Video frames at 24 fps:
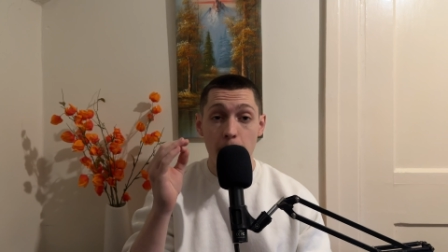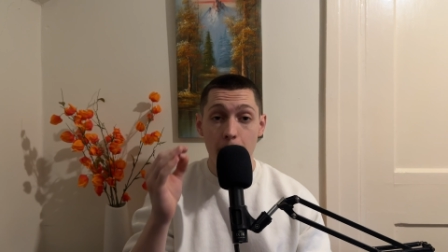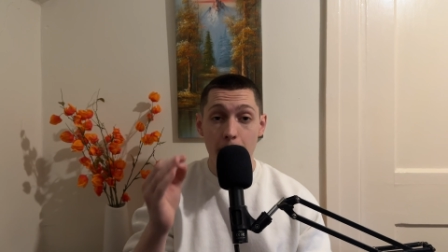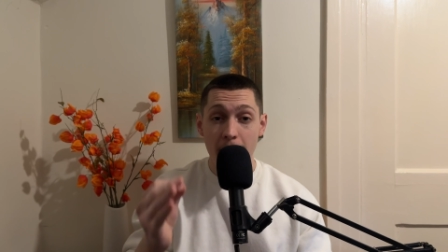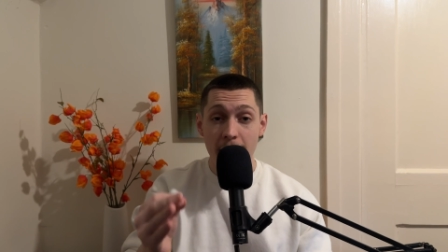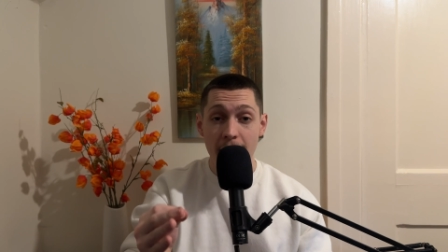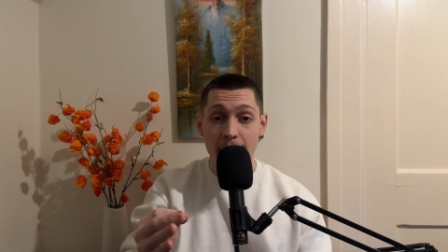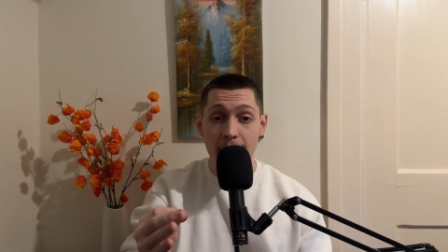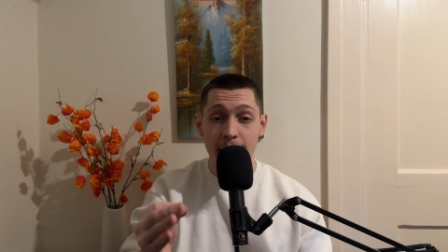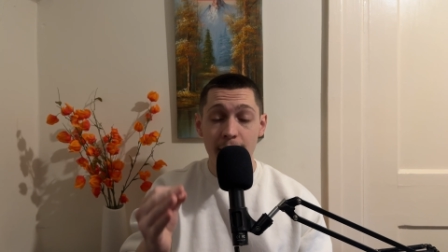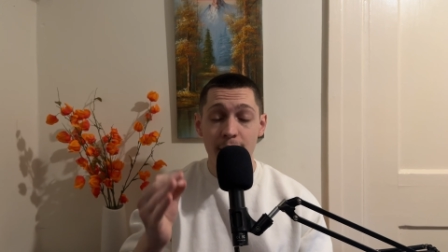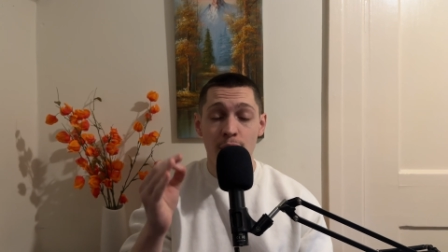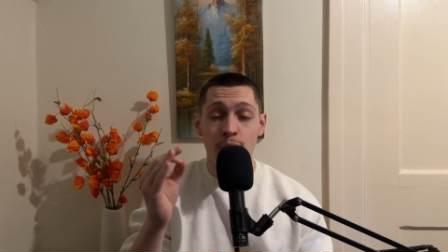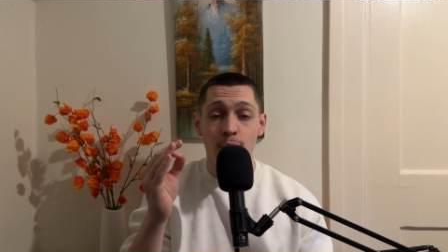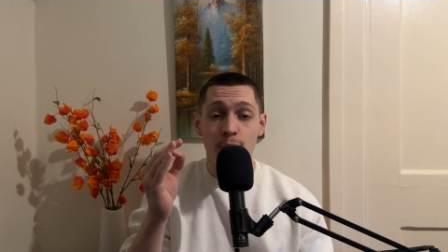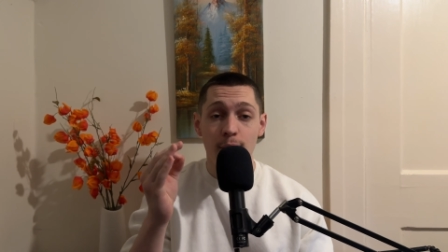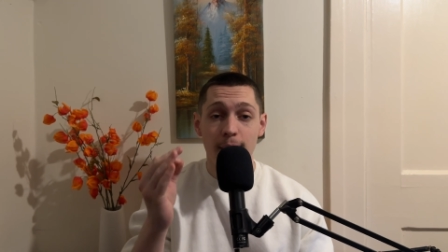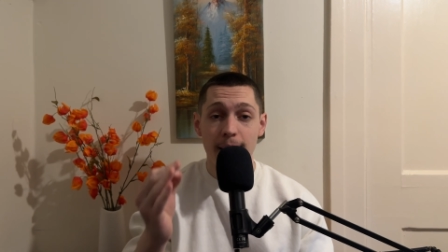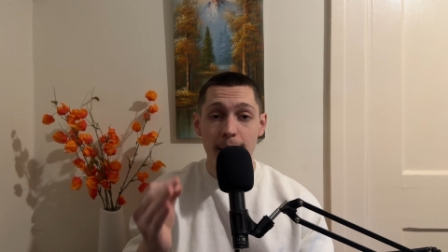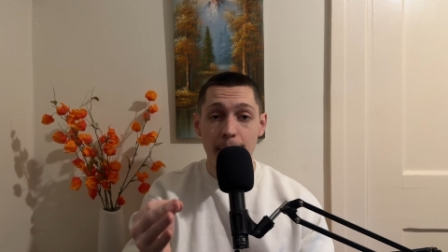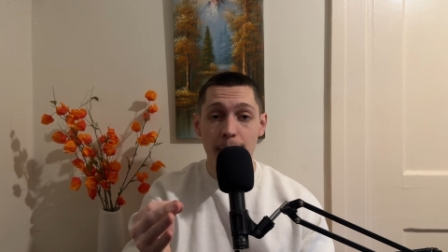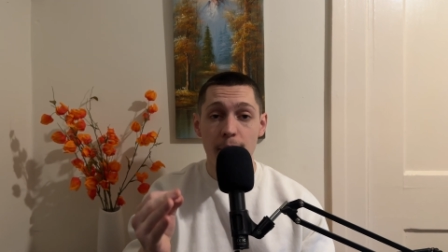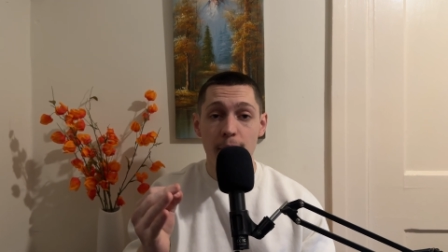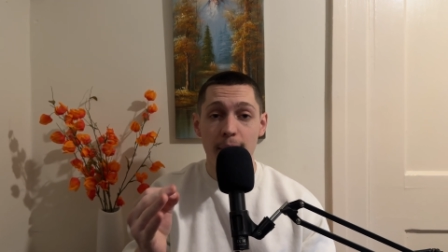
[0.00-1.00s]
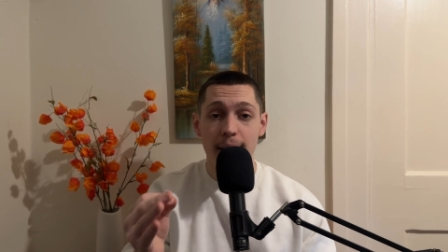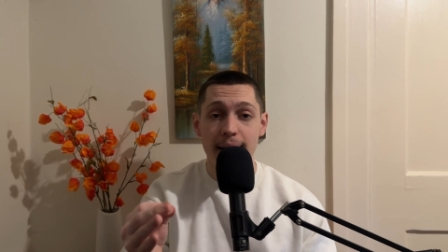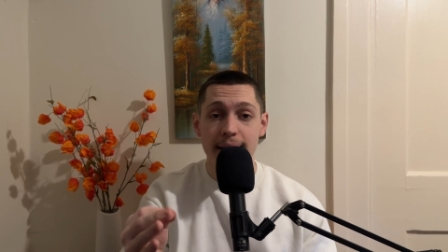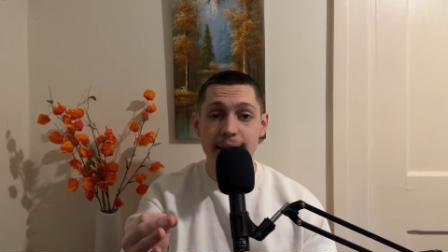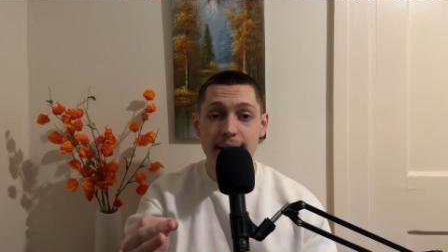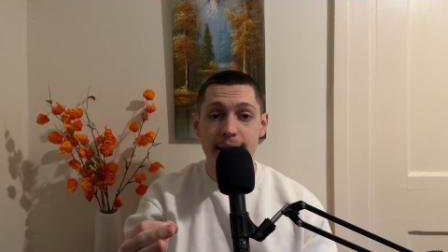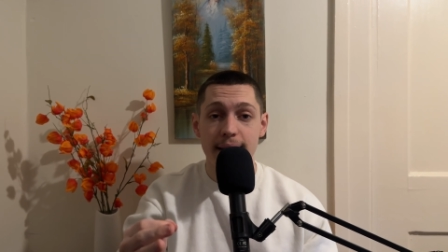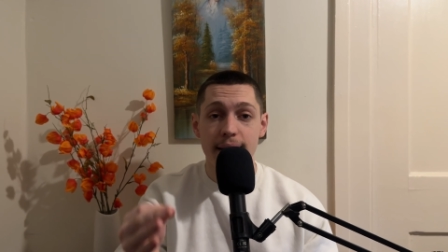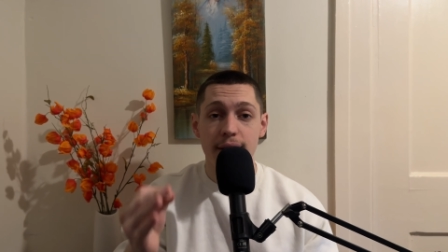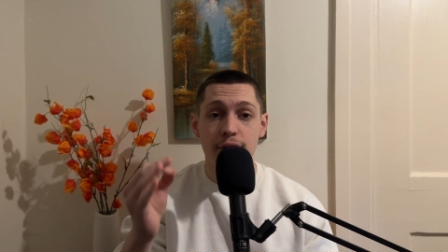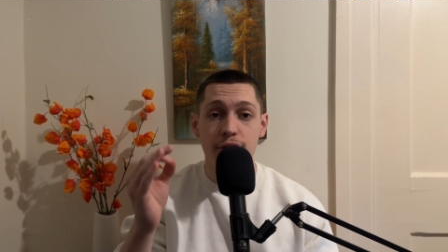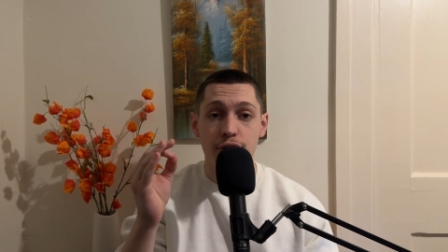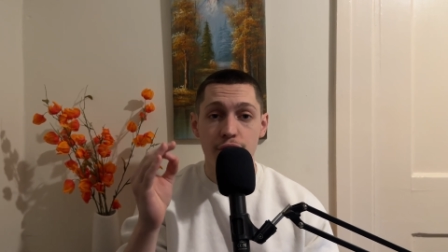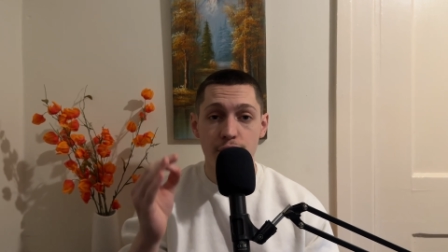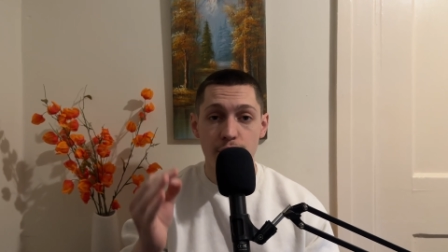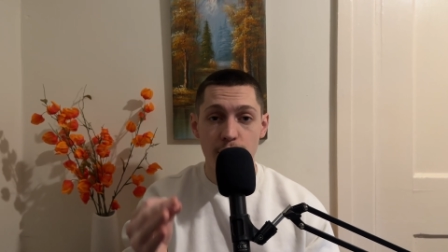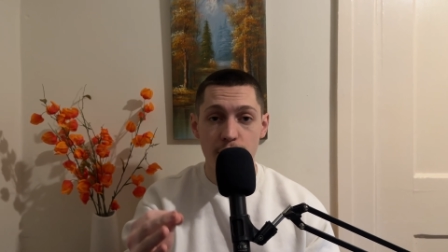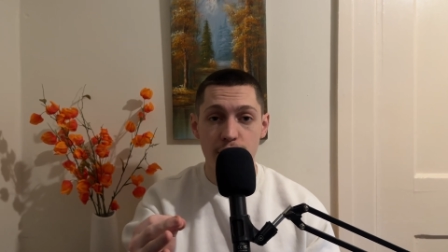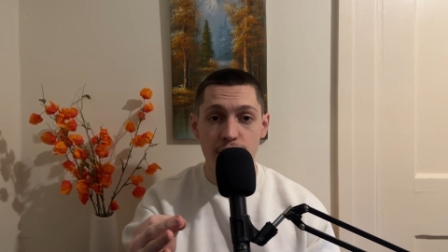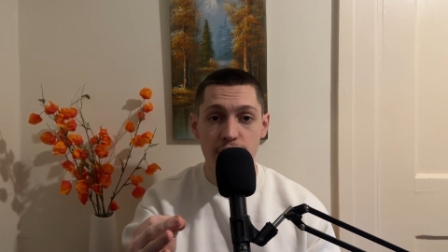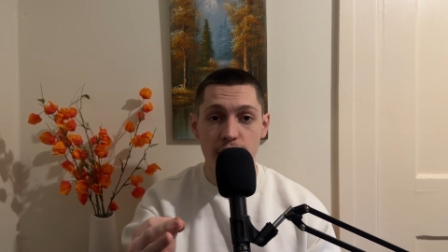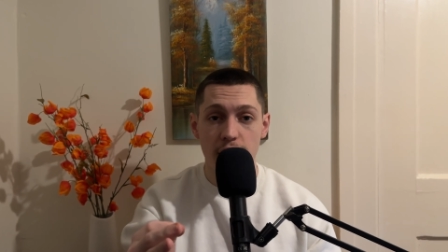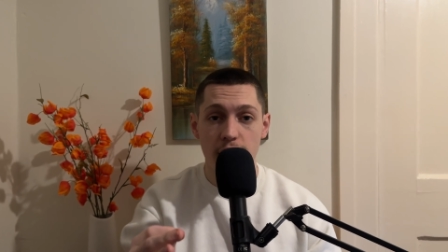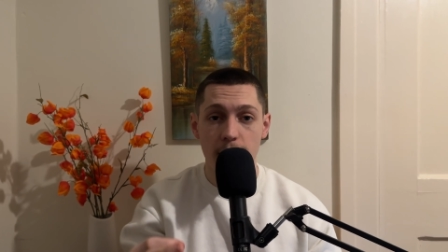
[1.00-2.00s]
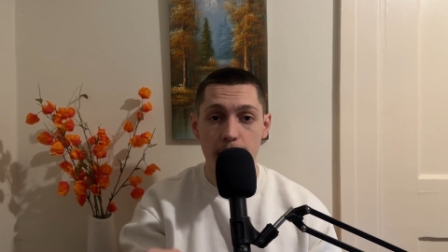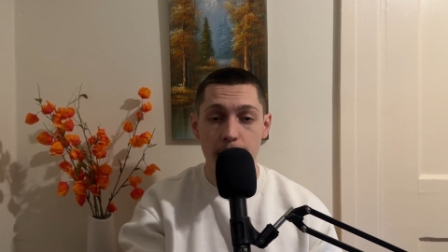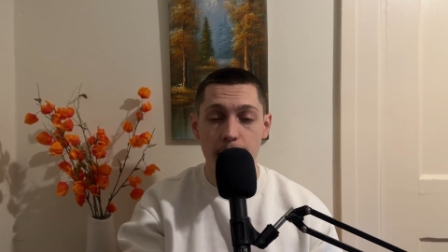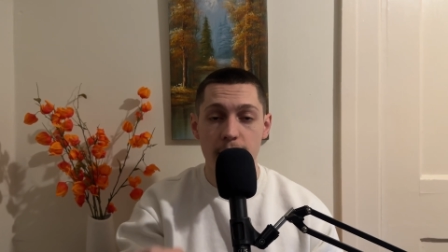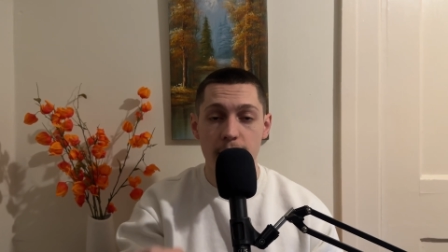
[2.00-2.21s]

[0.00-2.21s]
man who liberated Jerusalem,